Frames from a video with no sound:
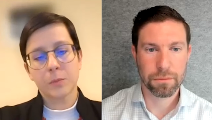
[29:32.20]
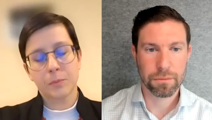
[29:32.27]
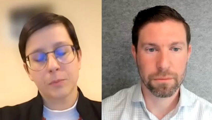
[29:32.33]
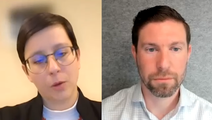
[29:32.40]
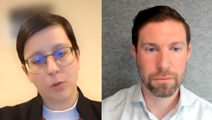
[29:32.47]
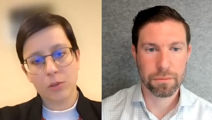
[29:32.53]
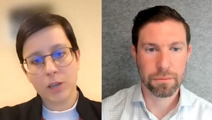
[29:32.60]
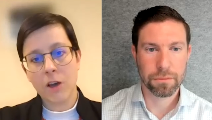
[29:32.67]

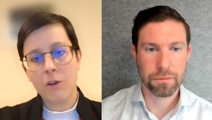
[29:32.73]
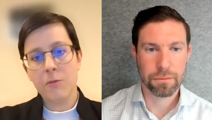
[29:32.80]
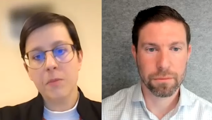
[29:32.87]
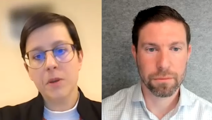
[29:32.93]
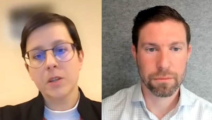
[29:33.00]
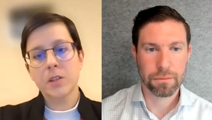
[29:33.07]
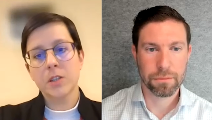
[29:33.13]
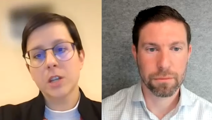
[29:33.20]
Speaker 1: both
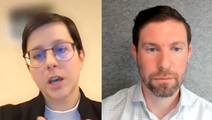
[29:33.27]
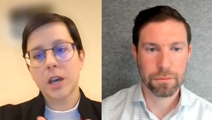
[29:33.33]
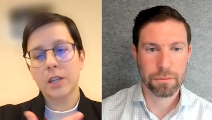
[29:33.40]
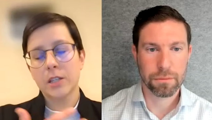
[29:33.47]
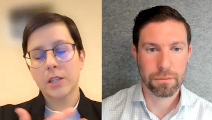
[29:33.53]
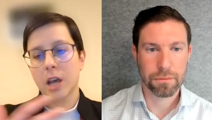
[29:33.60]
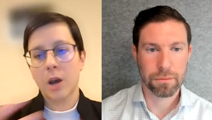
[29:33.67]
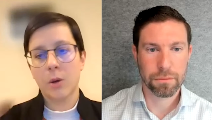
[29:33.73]
government
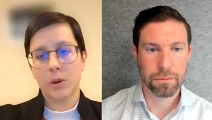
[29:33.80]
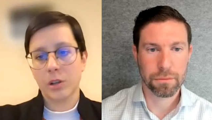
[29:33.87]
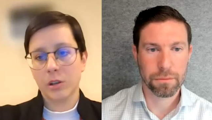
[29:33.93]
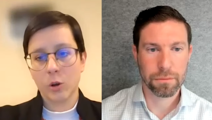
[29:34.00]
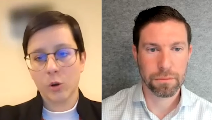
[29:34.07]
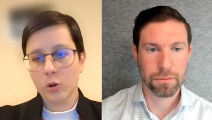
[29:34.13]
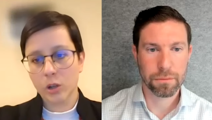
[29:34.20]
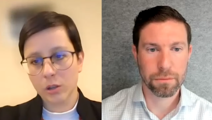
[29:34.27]
and our
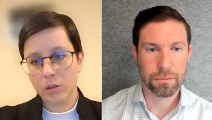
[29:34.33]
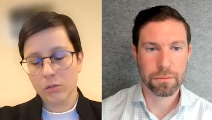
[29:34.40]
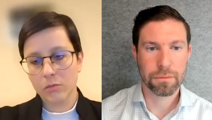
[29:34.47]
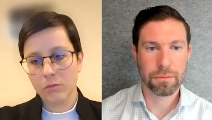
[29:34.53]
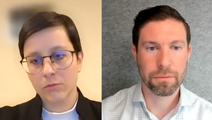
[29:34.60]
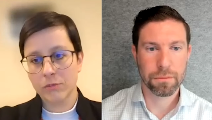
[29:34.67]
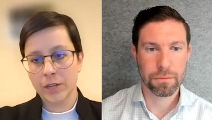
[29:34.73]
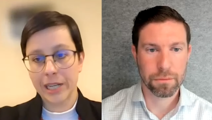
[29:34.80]

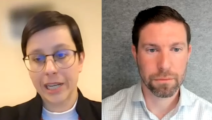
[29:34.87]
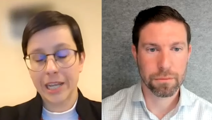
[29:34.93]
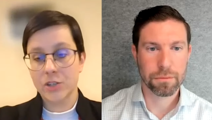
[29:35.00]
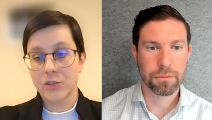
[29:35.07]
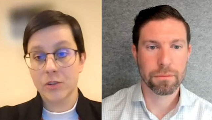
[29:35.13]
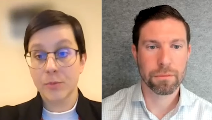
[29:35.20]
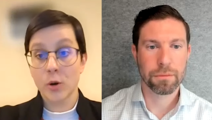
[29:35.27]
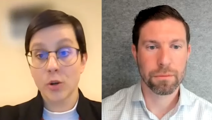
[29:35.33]
local
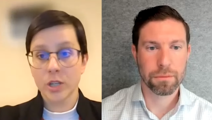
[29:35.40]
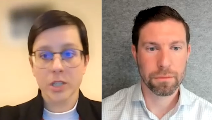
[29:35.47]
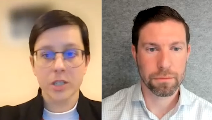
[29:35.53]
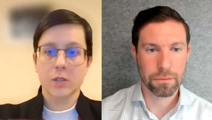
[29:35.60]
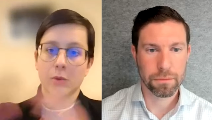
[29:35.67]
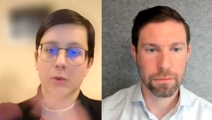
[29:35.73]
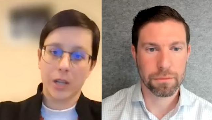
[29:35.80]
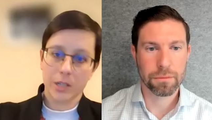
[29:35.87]
regulatory bodies,
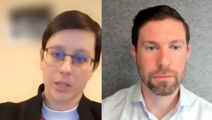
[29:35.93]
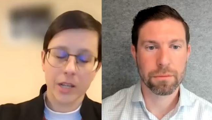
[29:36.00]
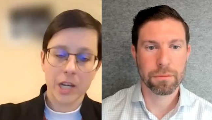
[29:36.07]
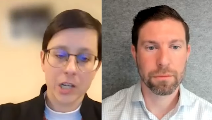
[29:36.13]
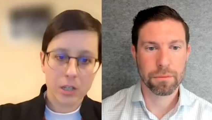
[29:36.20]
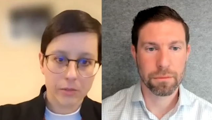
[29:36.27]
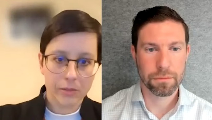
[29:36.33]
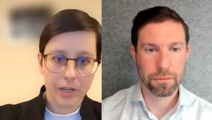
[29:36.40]
as well as
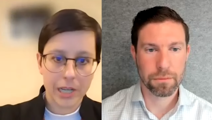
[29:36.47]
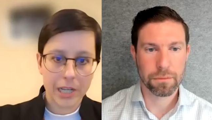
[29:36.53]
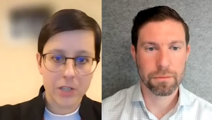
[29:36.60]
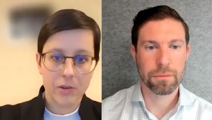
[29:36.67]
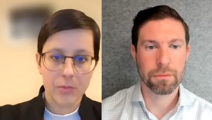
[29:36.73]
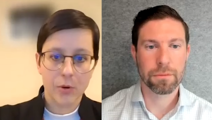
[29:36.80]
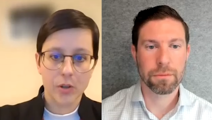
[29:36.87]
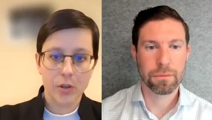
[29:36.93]
national
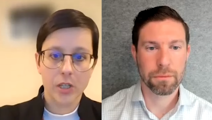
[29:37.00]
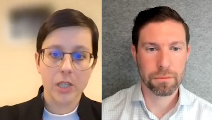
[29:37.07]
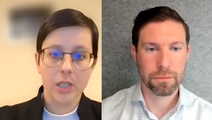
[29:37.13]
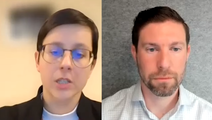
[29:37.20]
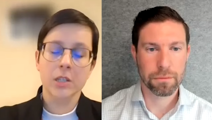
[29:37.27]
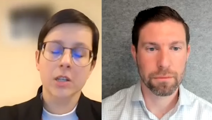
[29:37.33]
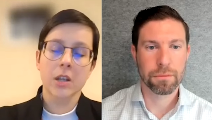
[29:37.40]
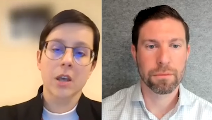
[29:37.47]
regulatory
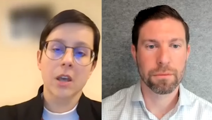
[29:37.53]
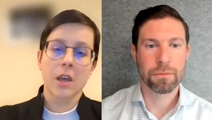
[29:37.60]
bodies,